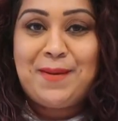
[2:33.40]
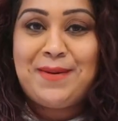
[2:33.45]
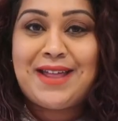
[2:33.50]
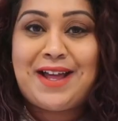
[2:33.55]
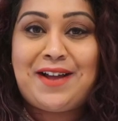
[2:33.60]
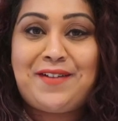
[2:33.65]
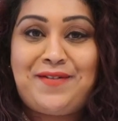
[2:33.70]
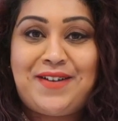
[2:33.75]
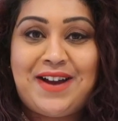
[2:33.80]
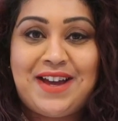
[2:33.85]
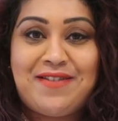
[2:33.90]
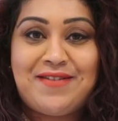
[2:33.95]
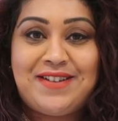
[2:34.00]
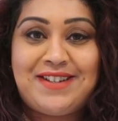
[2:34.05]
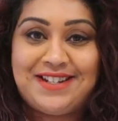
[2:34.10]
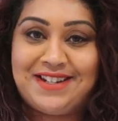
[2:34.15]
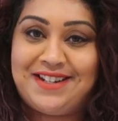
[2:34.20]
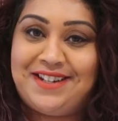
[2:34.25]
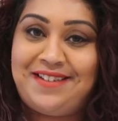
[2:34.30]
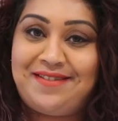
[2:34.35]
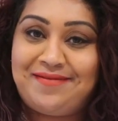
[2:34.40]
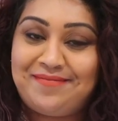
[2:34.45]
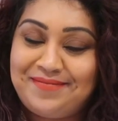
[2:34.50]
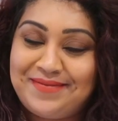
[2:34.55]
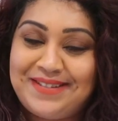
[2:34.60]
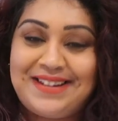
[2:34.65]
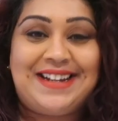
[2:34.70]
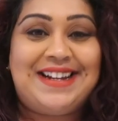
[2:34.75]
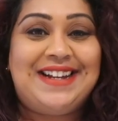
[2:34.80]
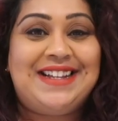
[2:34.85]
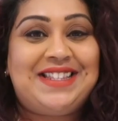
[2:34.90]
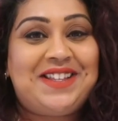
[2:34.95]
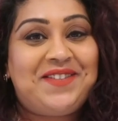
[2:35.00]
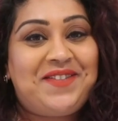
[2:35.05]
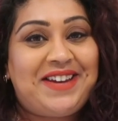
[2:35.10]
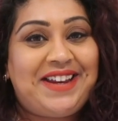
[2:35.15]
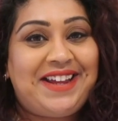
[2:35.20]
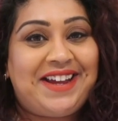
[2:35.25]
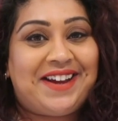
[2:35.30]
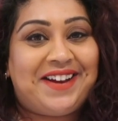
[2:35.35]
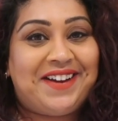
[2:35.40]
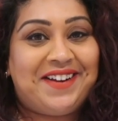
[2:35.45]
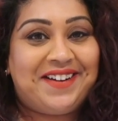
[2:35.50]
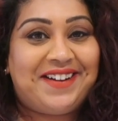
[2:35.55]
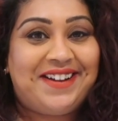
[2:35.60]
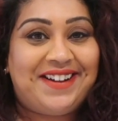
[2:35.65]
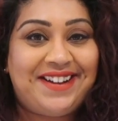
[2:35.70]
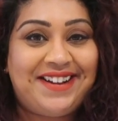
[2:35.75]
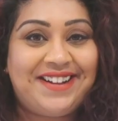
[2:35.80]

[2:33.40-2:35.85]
without further ado, here's the video.